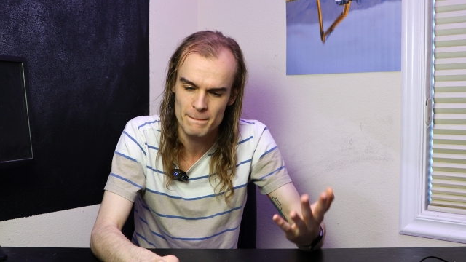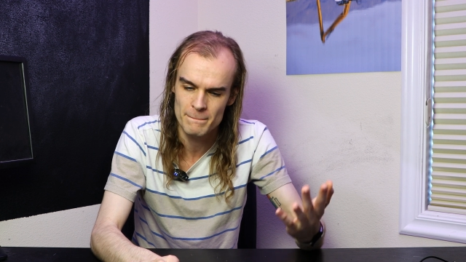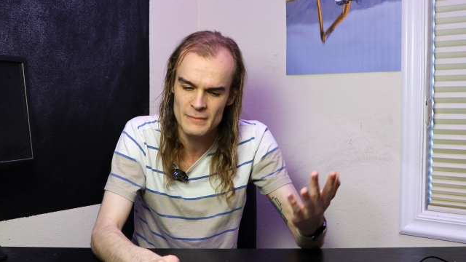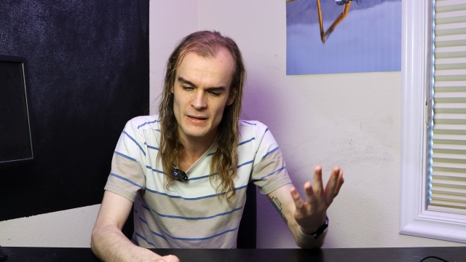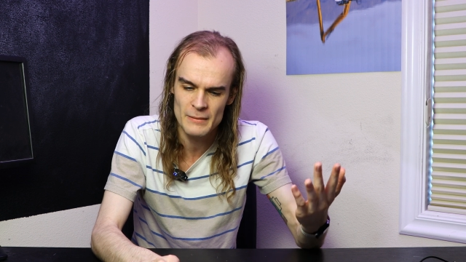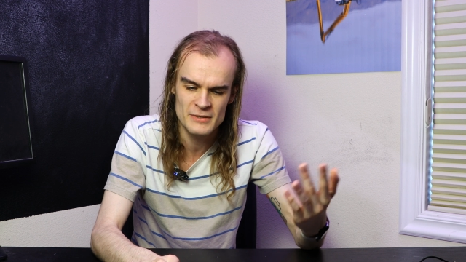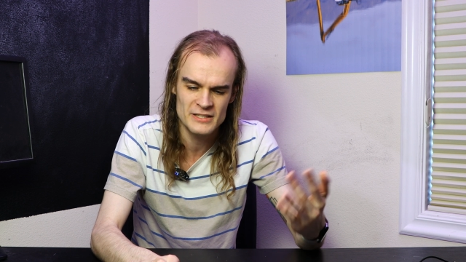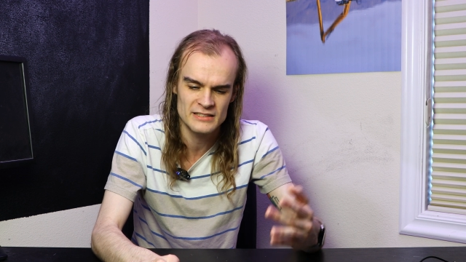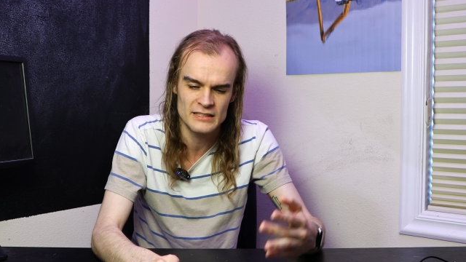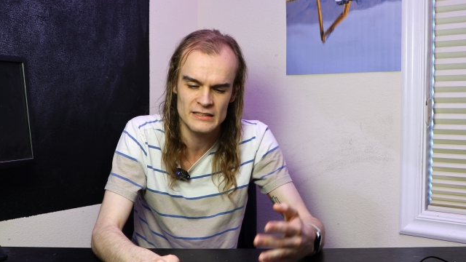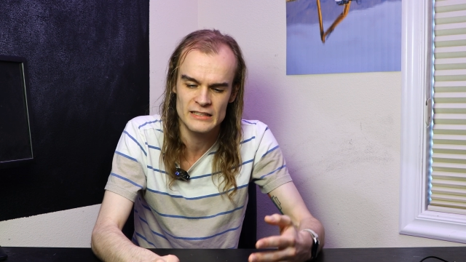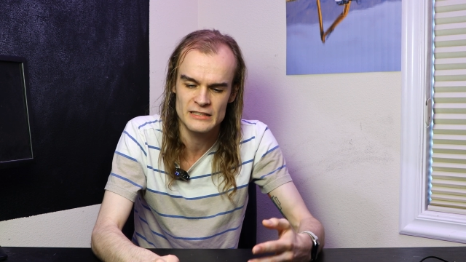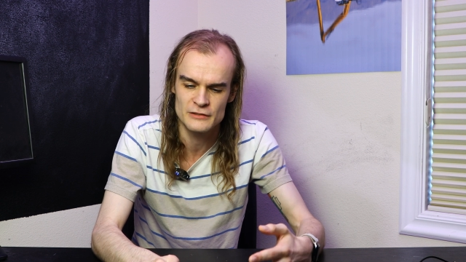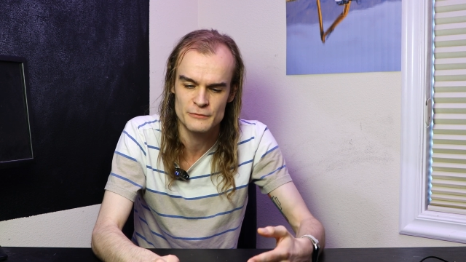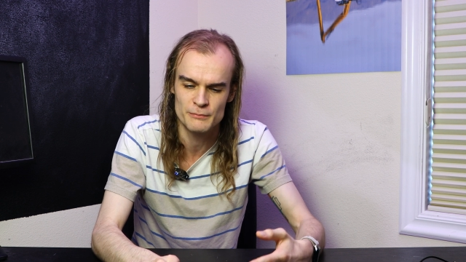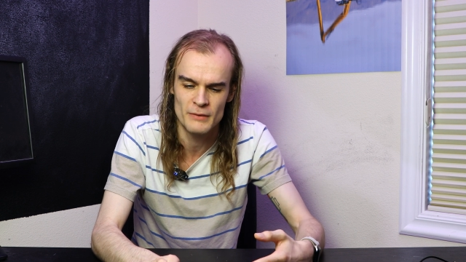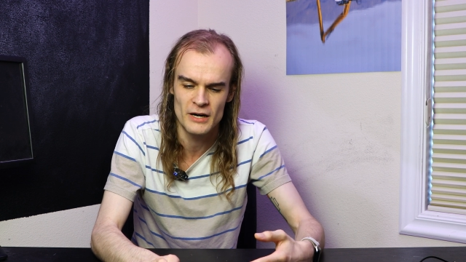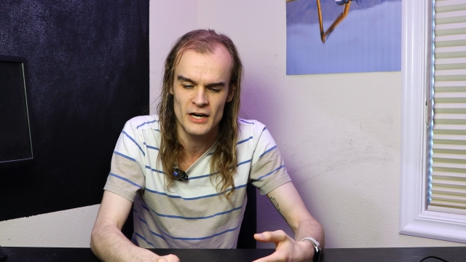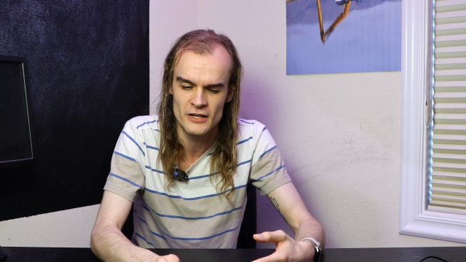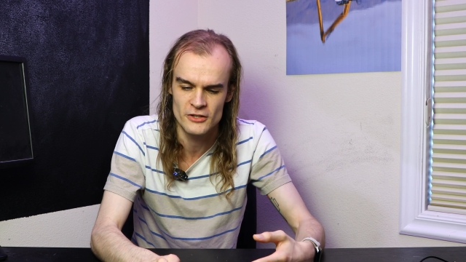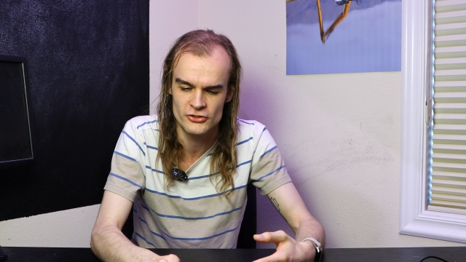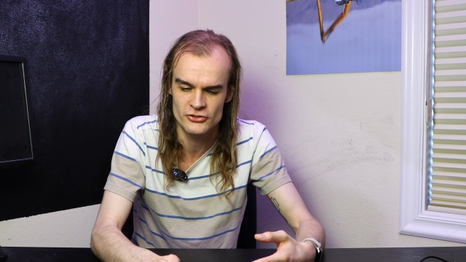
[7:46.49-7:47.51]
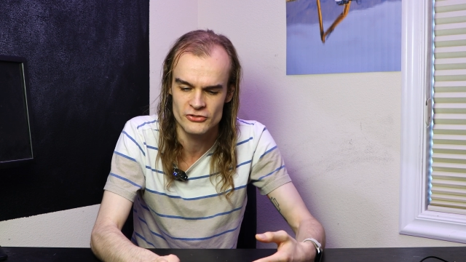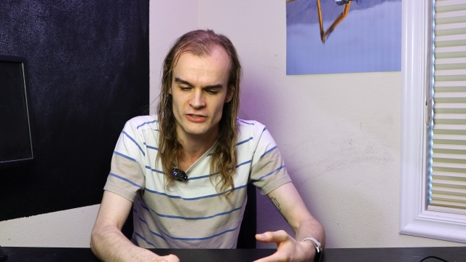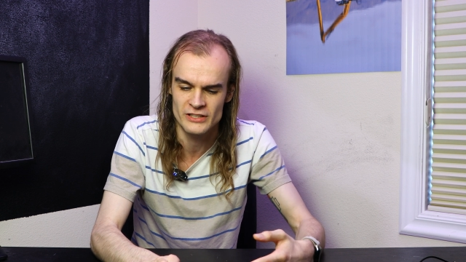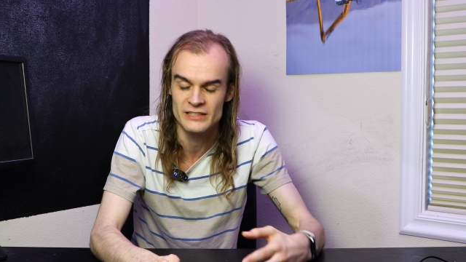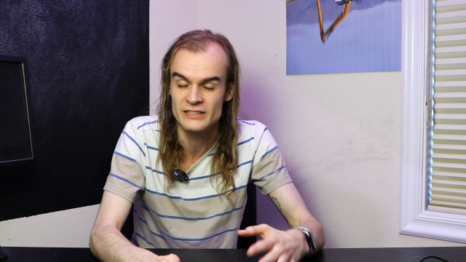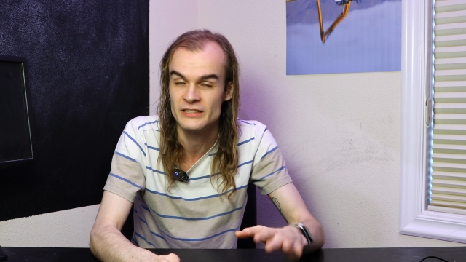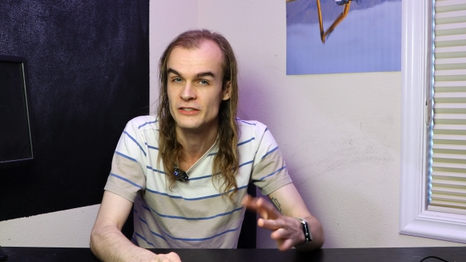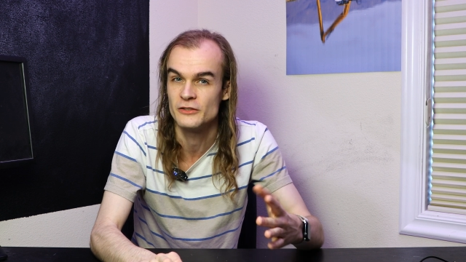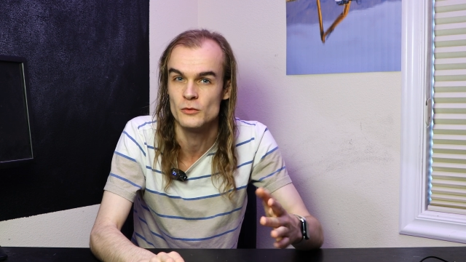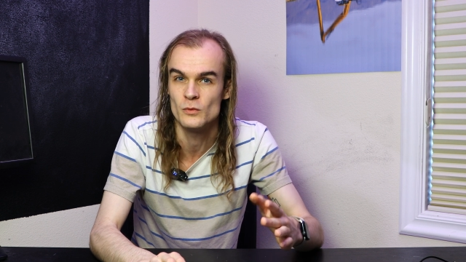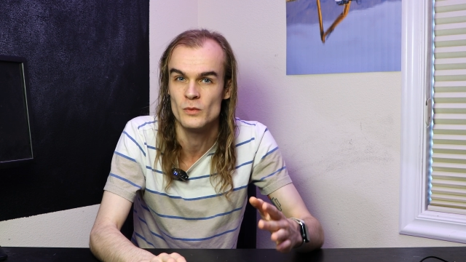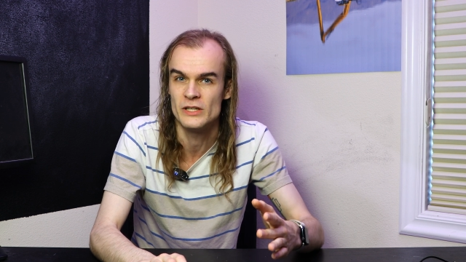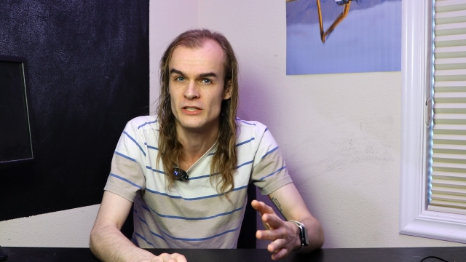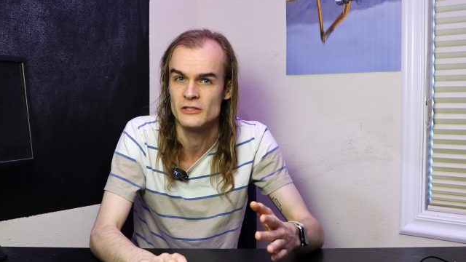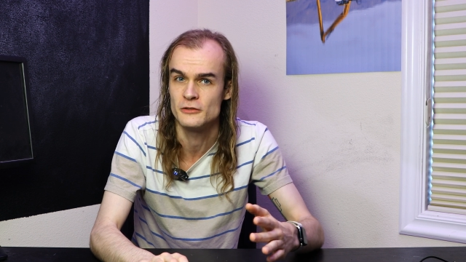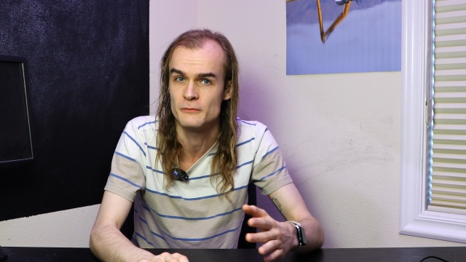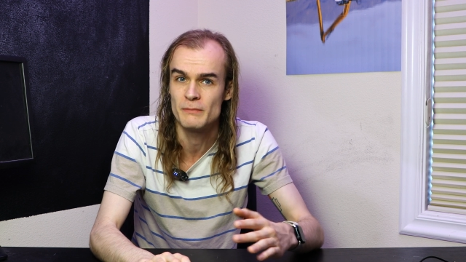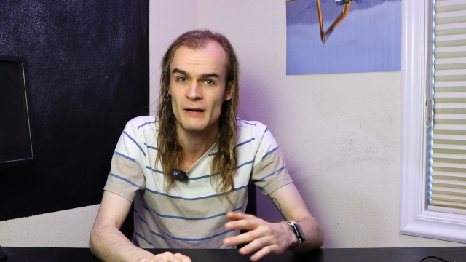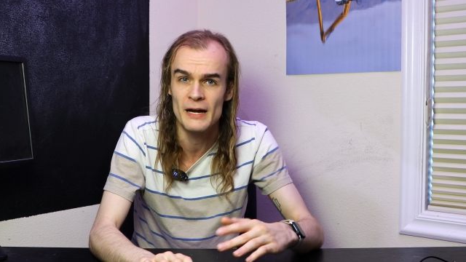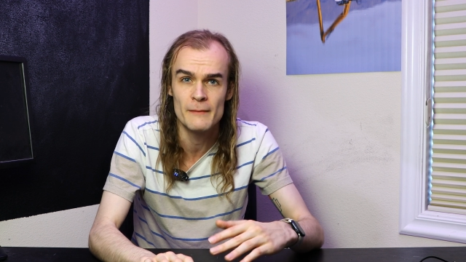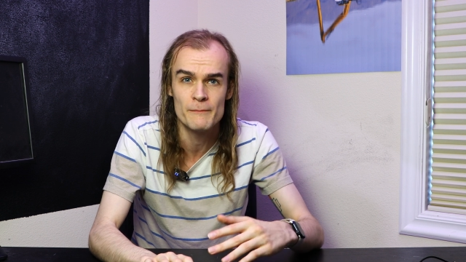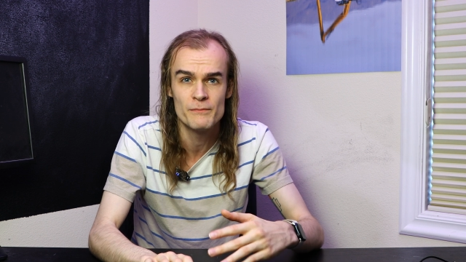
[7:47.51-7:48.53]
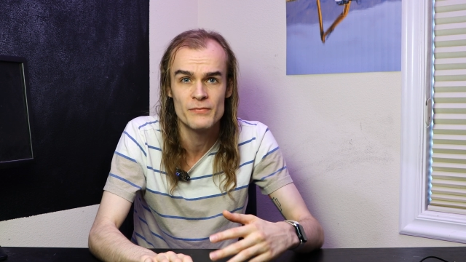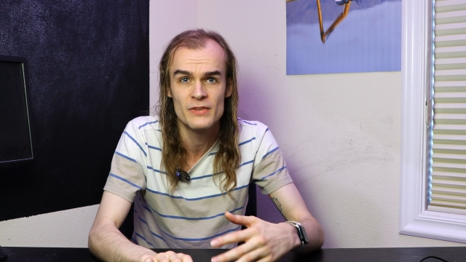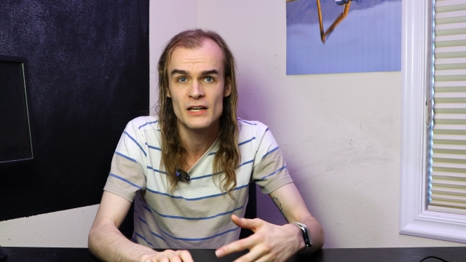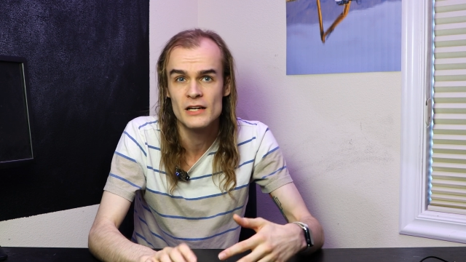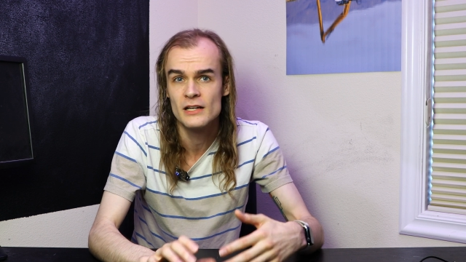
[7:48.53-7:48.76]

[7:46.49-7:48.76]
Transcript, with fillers: maybe something's monitoring a little weird, but